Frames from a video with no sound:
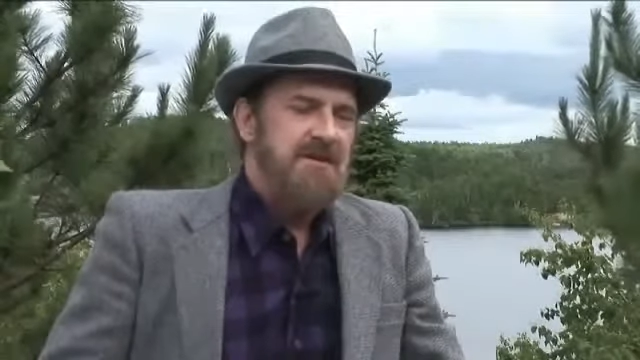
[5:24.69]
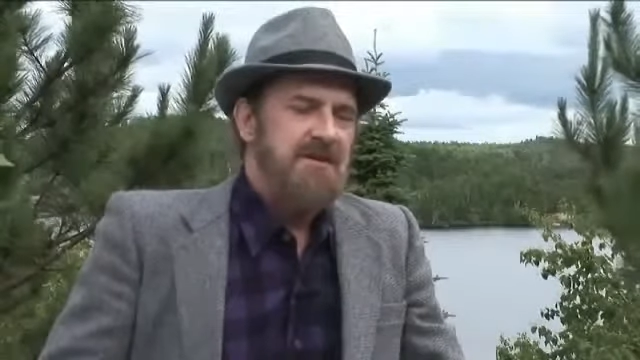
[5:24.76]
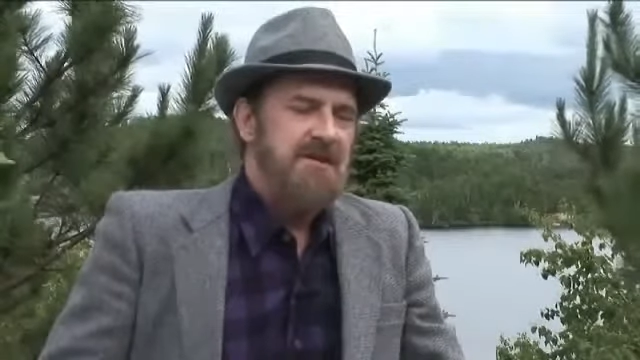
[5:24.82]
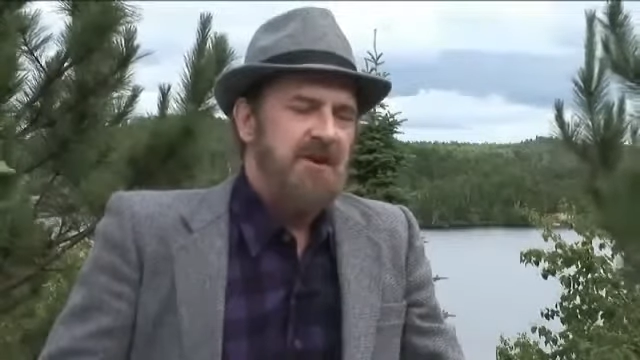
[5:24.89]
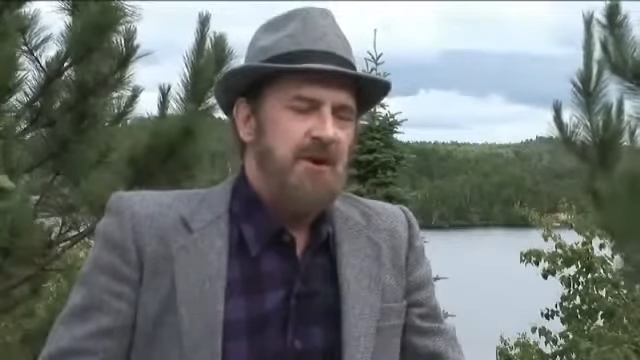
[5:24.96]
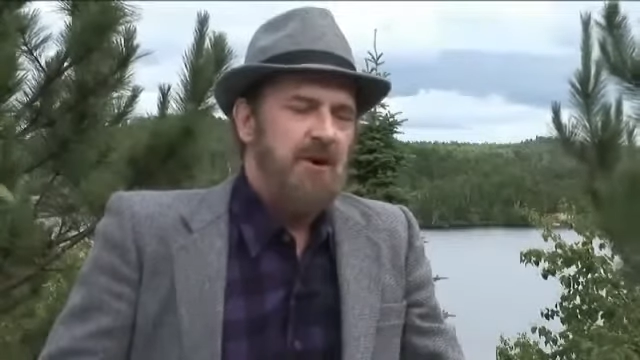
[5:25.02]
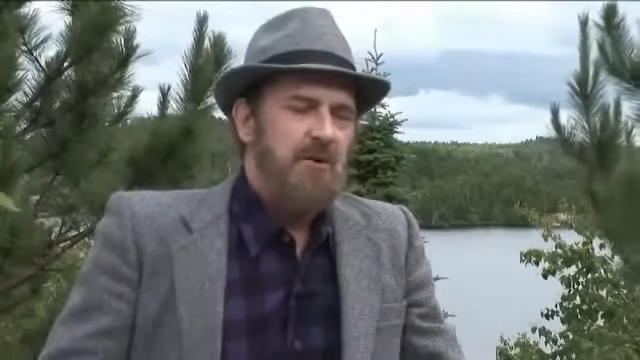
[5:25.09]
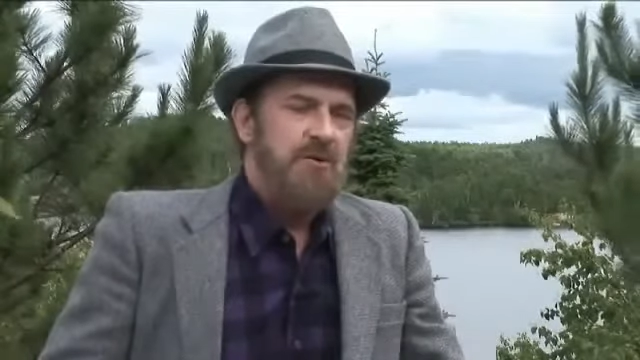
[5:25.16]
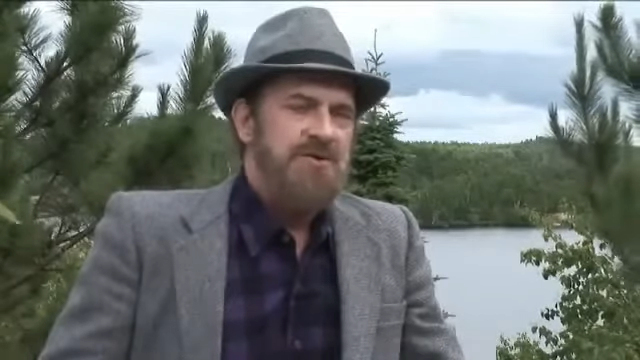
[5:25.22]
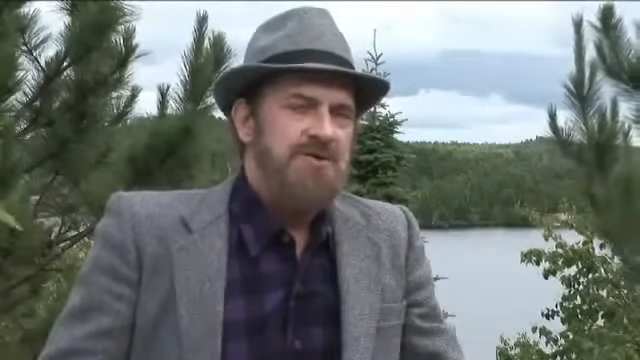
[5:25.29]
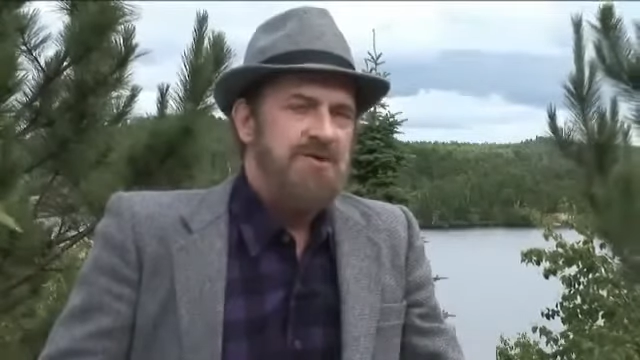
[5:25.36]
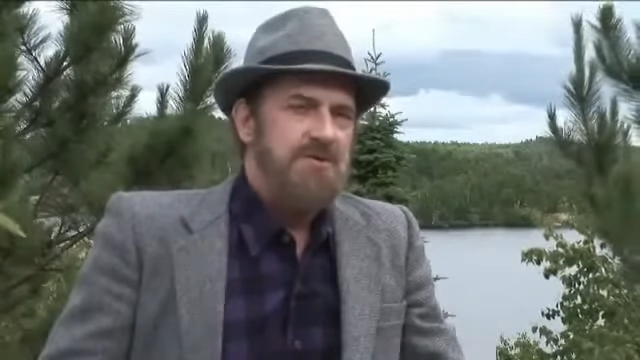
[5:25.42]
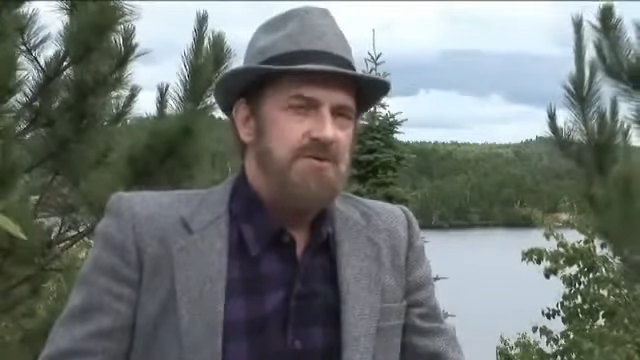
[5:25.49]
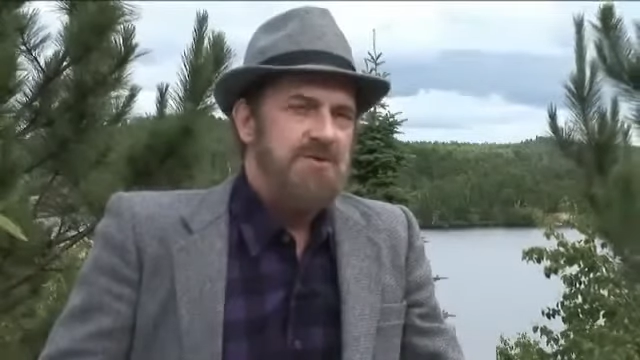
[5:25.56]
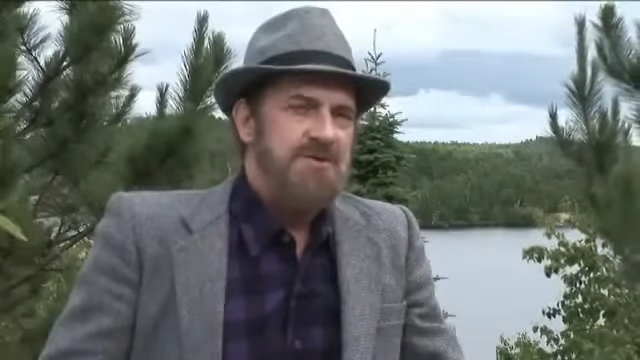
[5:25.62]
they
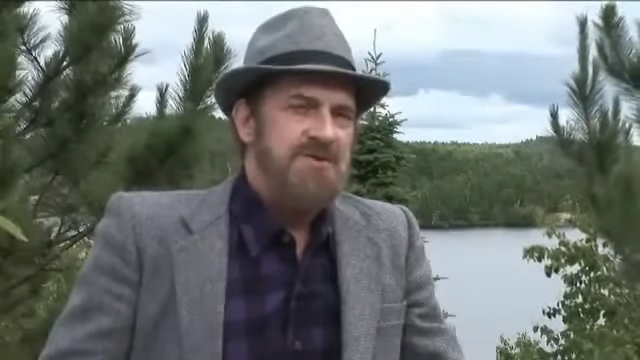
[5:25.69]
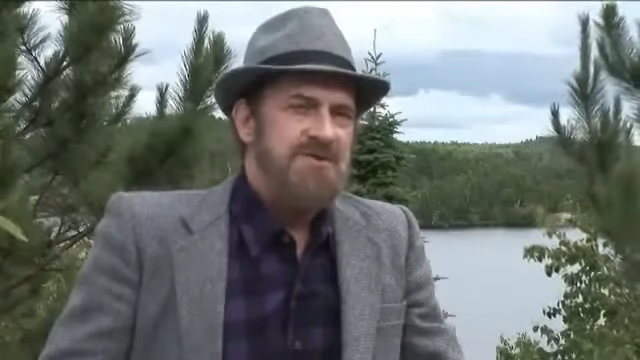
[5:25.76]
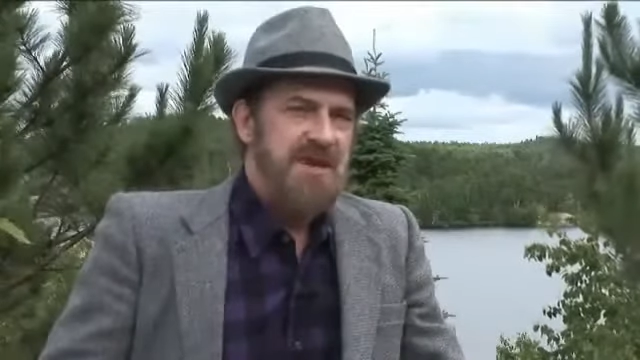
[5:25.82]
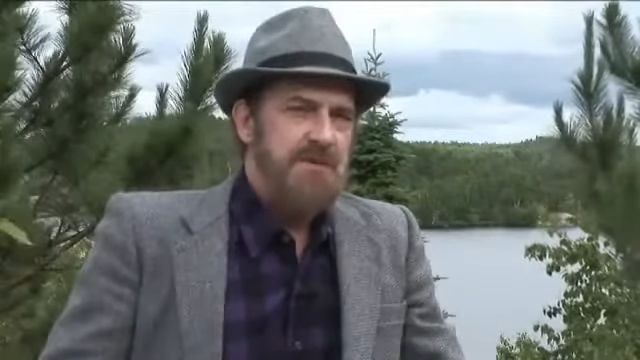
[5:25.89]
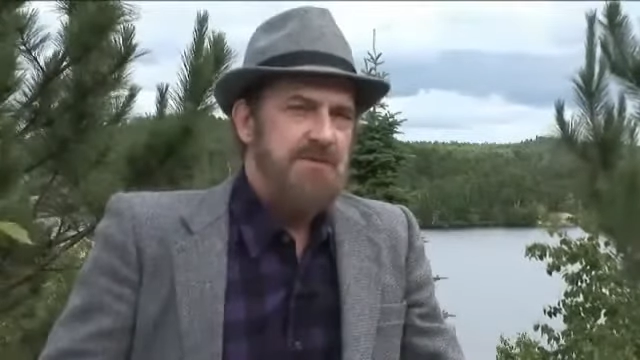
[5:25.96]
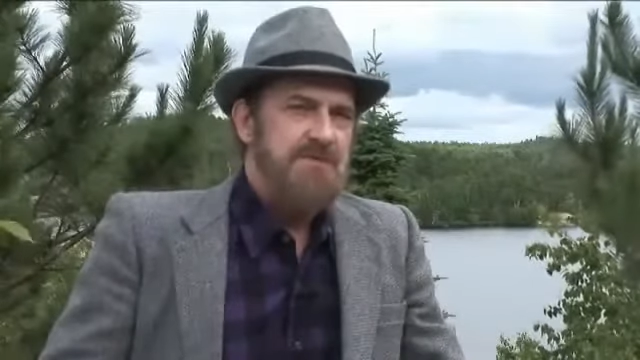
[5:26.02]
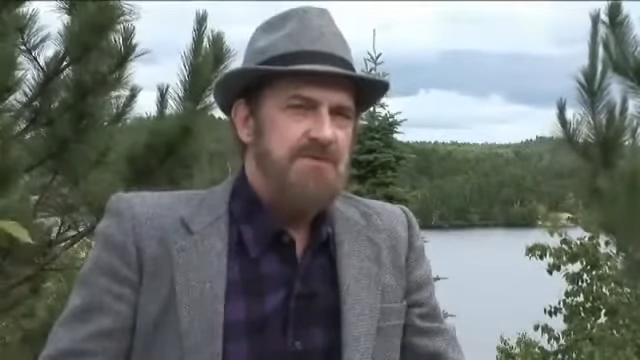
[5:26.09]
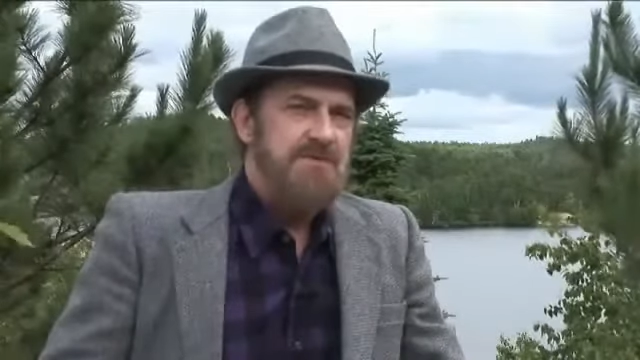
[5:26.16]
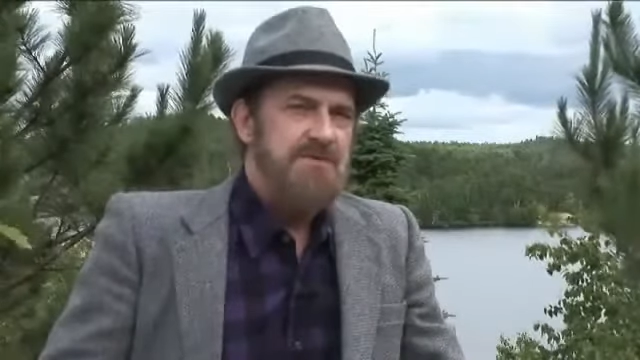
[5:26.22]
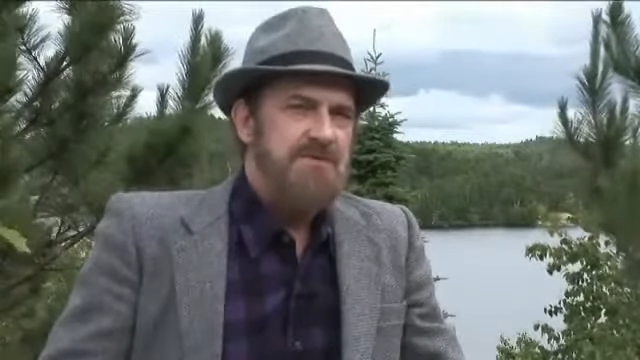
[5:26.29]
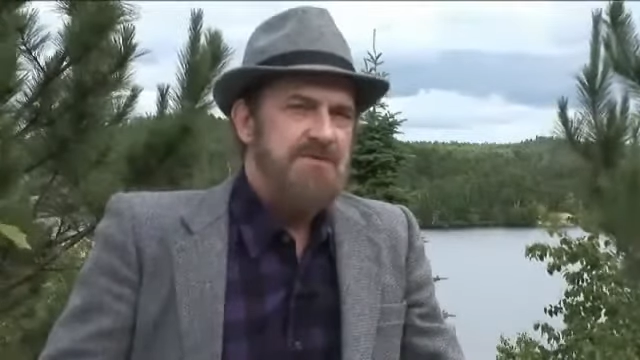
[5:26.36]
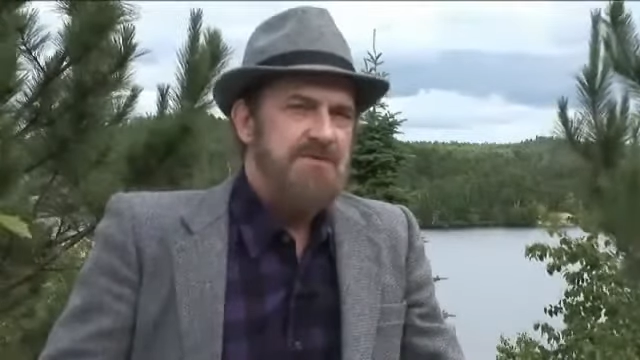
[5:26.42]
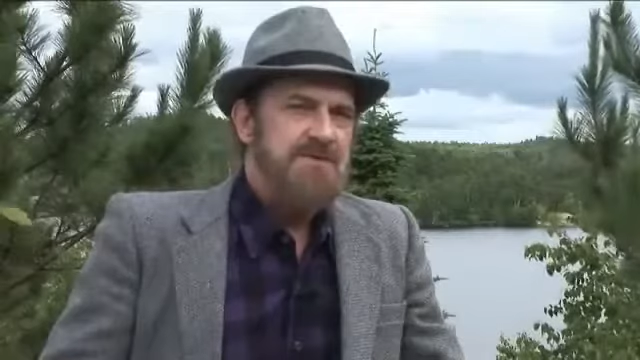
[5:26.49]
always use the same